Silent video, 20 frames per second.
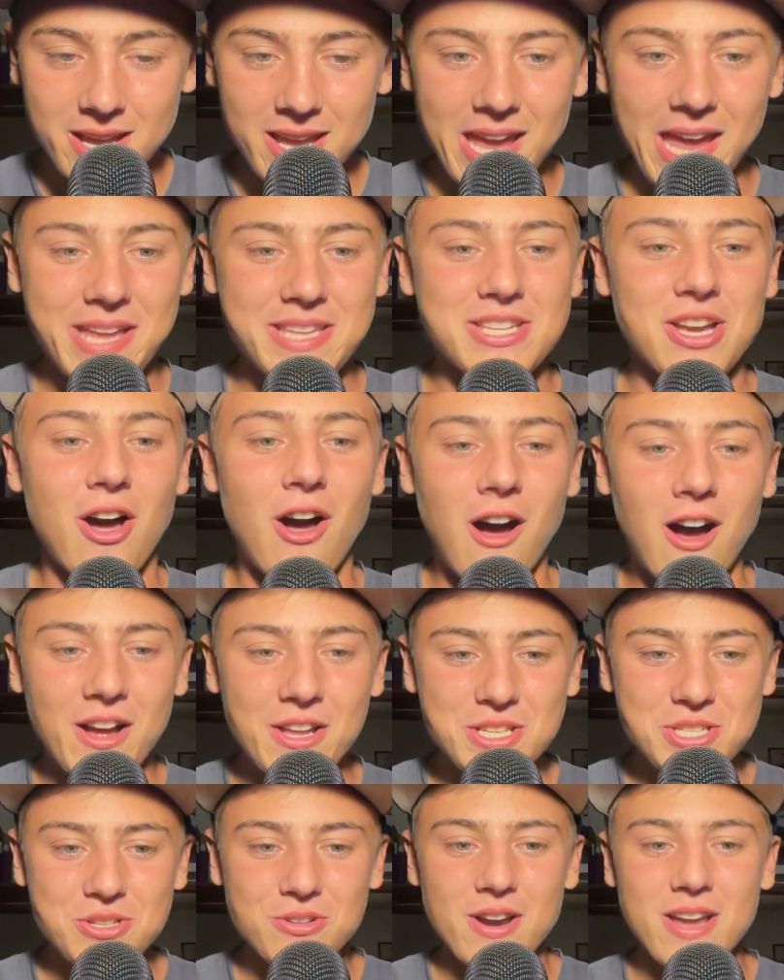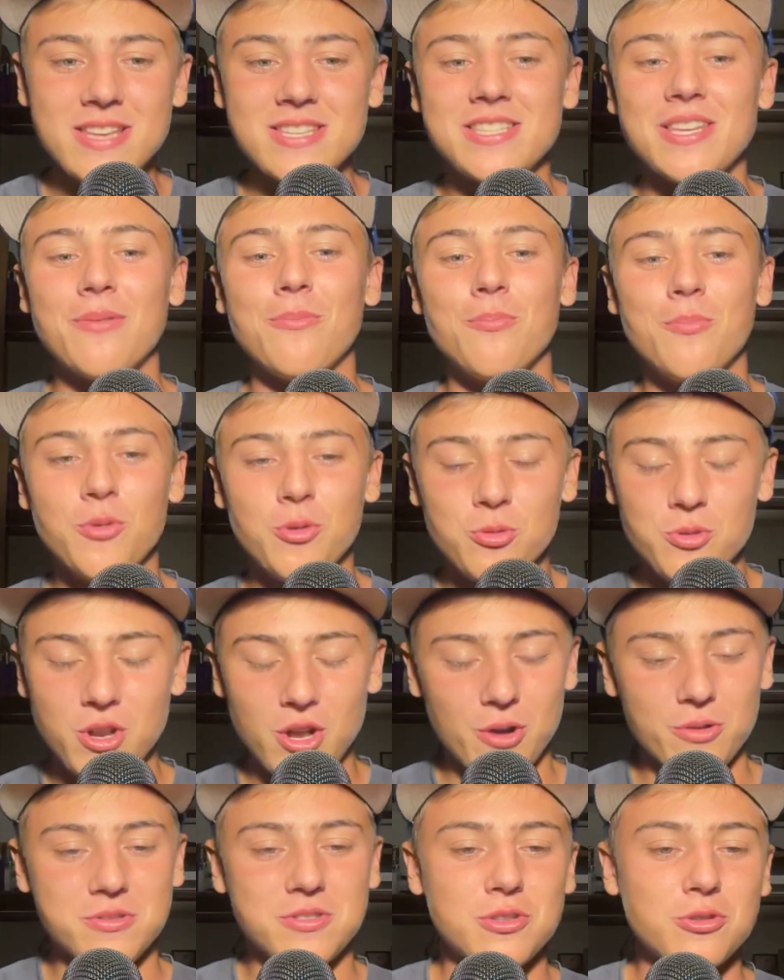It's Andrés
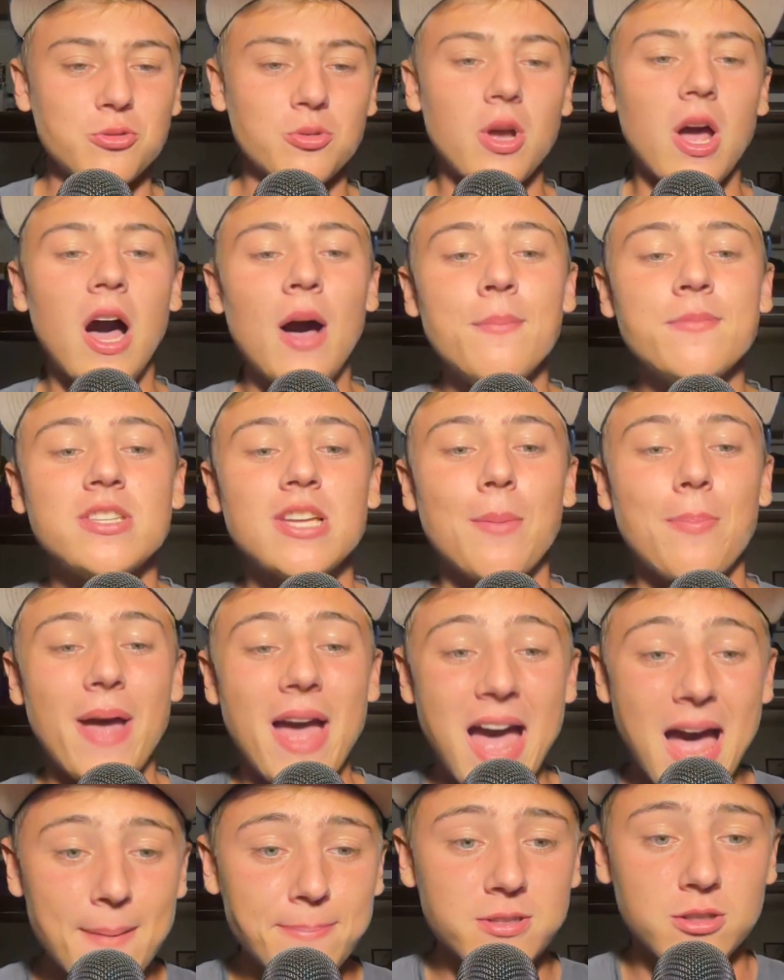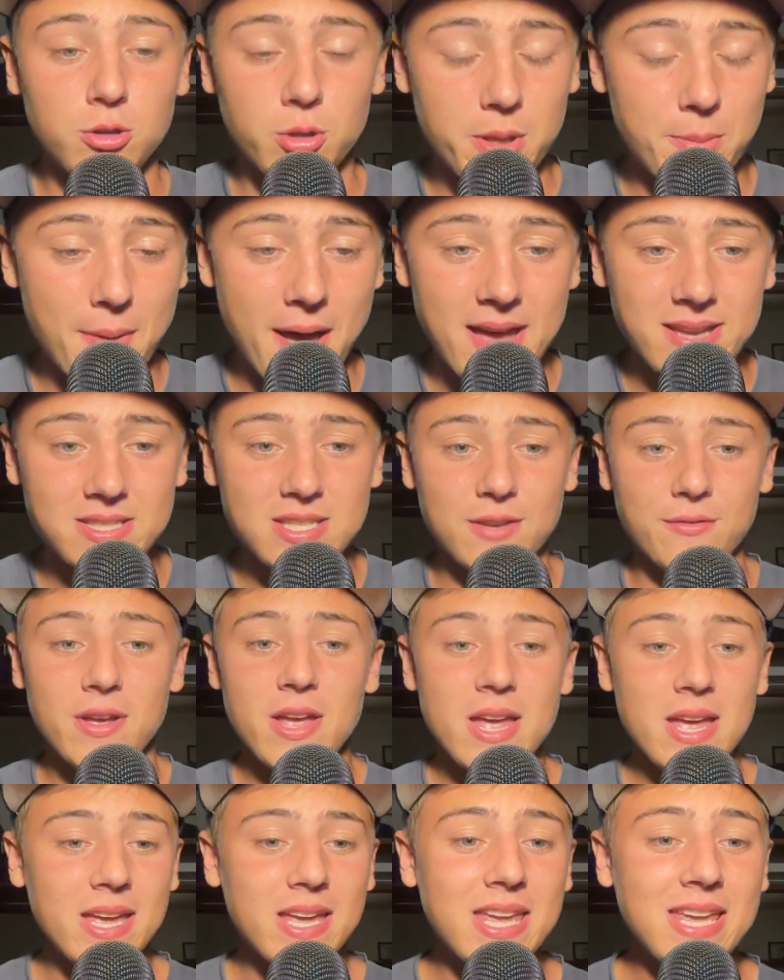Muñoz, who comes up absolutely massive.
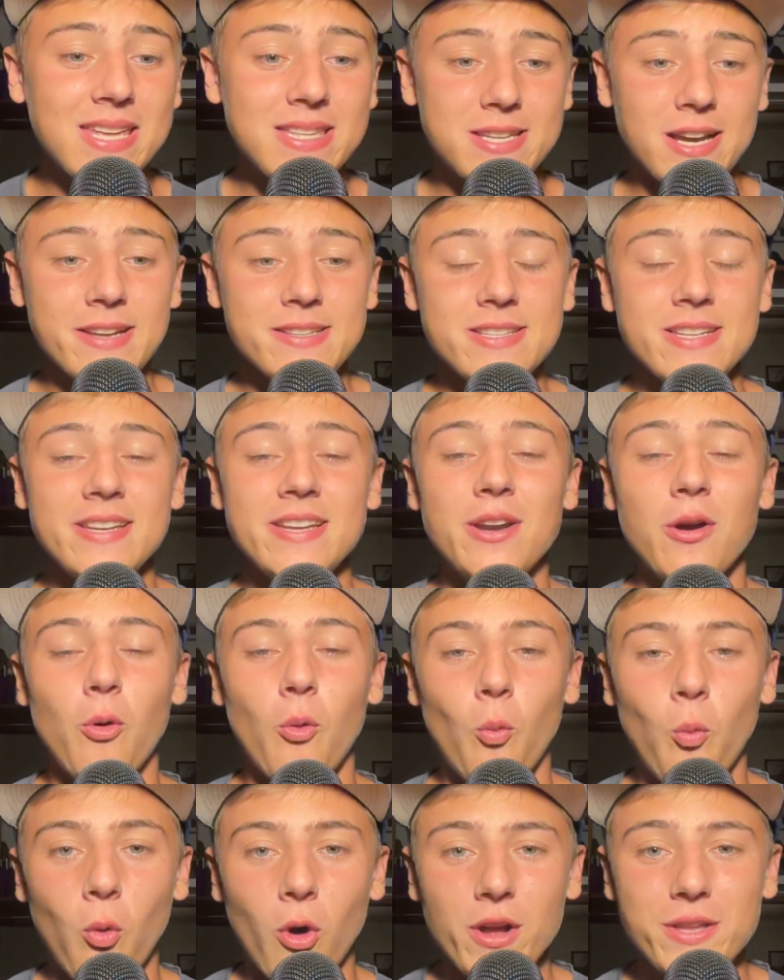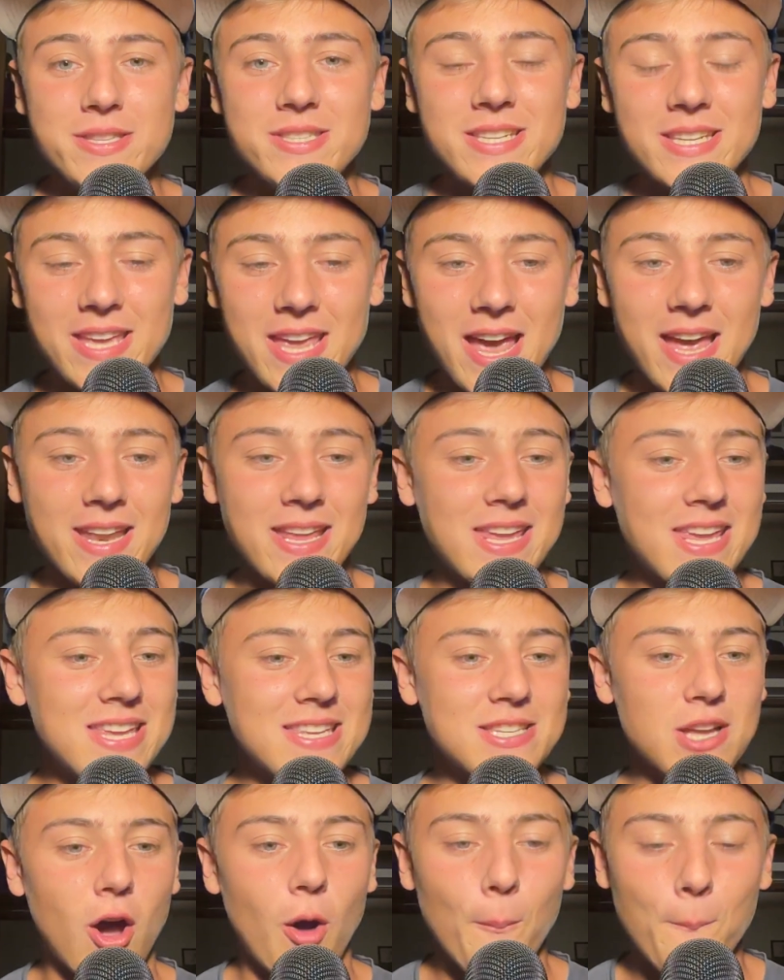He does it once again.
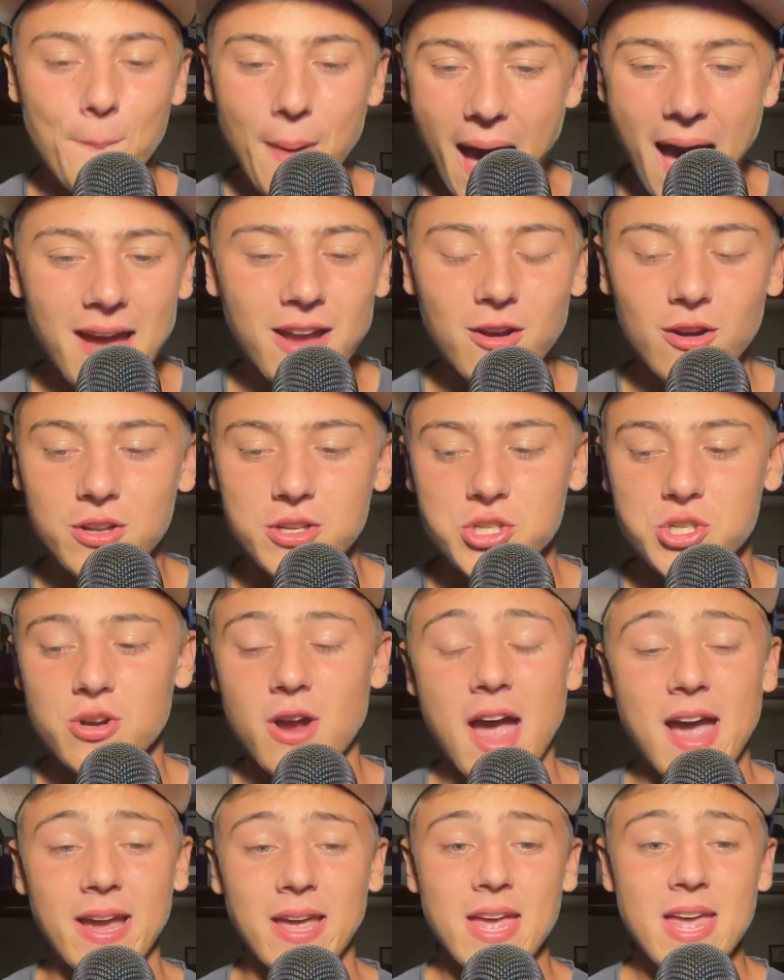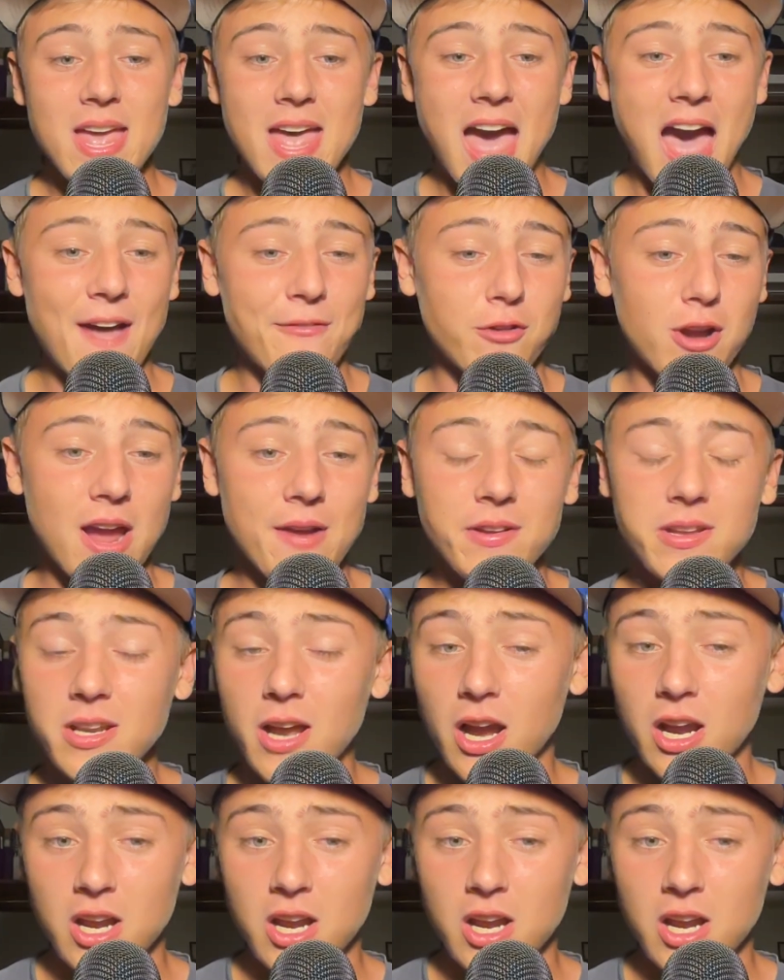He's back on track after having a